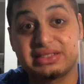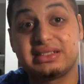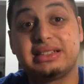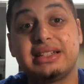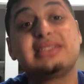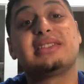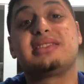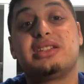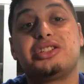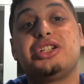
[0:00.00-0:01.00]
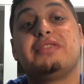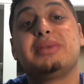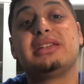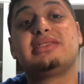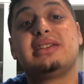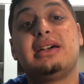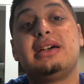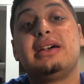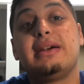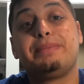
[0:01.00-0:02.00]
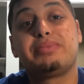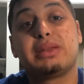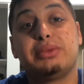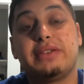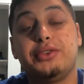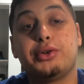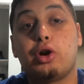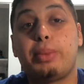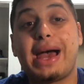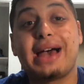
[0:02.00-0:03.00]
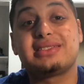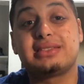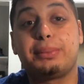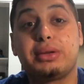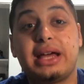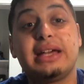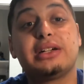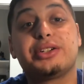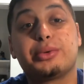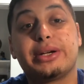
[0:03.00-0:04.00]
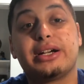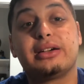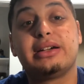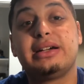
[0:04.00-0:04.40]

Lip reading: statistics and achievements. But if you go past the playing career,